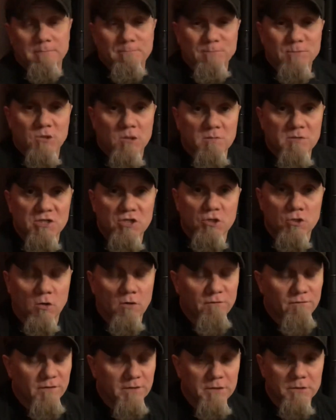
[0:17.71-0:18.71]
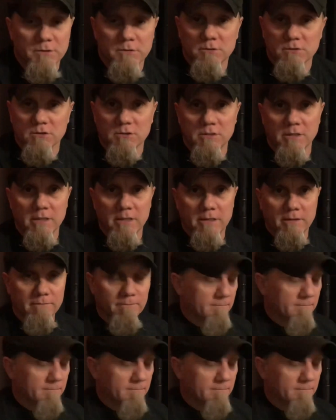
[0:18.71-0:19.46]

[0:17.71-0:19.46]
It's going to be a short video, just uh,